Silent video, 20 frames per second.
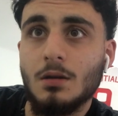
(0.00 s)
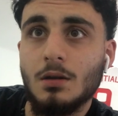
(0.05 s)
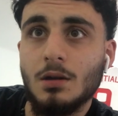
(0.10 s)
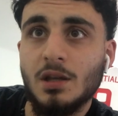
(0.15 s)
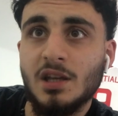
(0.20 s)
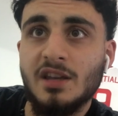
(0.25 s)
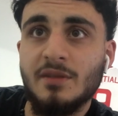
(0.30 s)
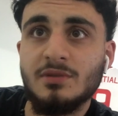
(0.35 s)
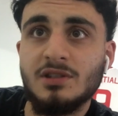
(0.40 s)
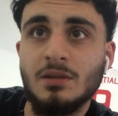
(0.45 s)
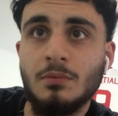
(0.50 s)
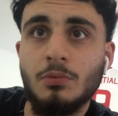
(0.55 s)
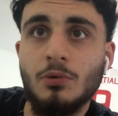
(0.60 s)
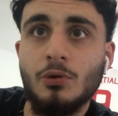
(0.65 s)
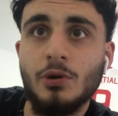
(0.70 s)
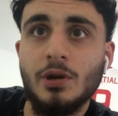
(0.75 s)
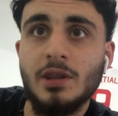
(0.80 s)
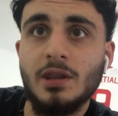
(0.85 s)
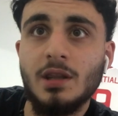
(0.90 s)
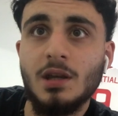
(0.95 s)
Keeps the
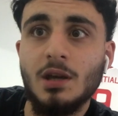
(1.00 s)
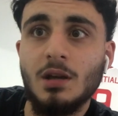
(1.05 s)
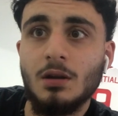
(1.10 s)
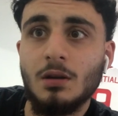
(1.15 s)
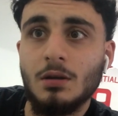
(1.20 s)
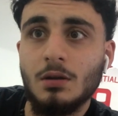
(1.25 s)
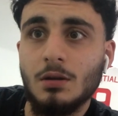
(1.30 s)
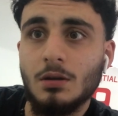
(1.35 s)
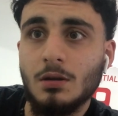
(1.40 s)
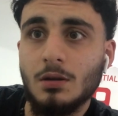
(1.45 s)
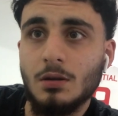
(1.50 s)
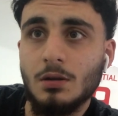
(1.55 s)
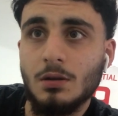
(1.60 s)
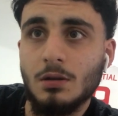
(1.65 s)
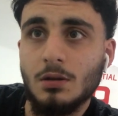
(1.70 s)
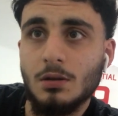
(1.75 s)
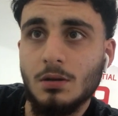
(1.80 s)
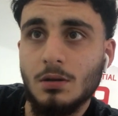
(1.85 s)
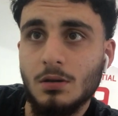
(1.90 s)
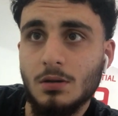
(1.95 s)
ball in there.
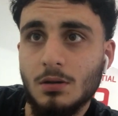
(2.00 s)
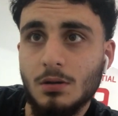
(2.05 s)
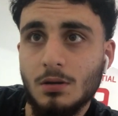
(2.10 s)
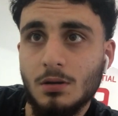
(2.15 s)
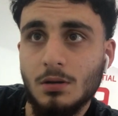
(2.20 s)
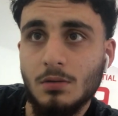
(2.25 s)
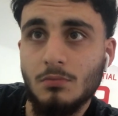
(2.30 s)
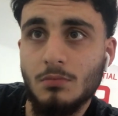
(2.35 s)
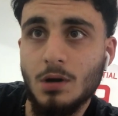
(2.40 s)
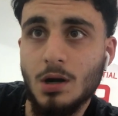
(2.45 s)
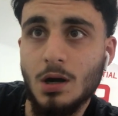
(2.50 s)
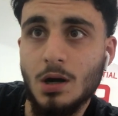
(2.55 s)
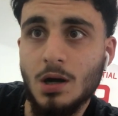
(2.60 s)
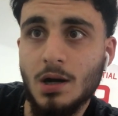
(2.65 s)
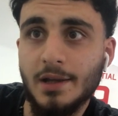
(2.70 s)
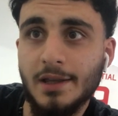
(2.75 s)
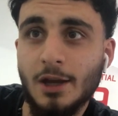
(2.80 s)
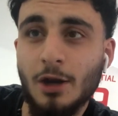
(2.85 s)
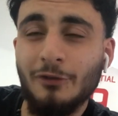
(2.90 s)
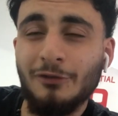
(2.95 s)
But
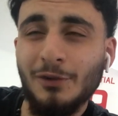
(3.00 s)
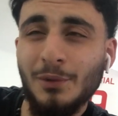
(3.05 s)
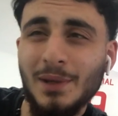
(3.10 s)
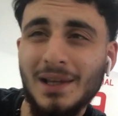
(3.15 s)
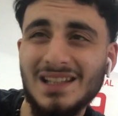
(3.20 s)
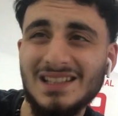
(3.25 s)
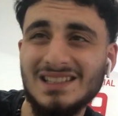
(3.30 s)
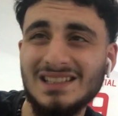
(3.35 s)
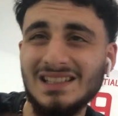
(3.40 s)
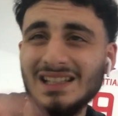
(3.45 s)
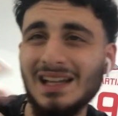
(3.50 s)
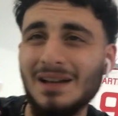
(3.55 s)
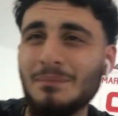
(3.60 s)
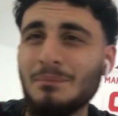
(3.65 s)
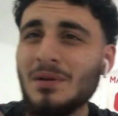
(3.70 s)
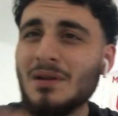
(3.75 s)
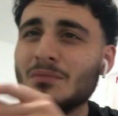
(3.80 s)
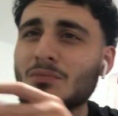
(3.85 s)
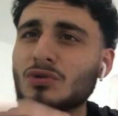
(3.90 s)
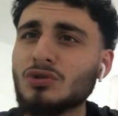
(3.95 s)
I think we can see a
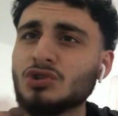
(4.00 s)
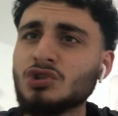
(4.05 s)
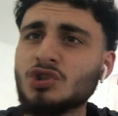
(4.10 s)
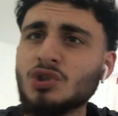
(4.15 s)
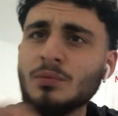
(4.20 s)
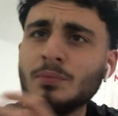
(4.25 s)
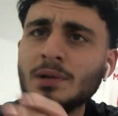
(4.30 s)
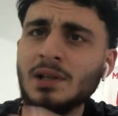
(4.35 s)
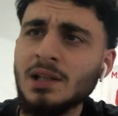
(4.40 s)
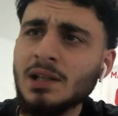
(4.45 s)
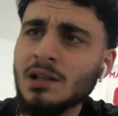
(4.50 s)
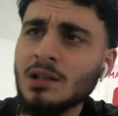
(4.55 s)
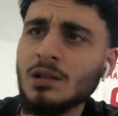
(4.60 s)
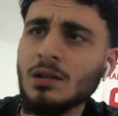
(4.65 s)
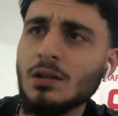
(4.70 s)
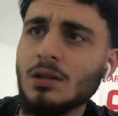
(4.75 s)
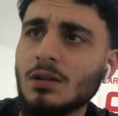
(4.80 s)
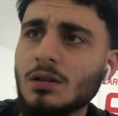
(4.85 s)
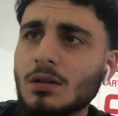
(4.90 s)
bit more dribbling.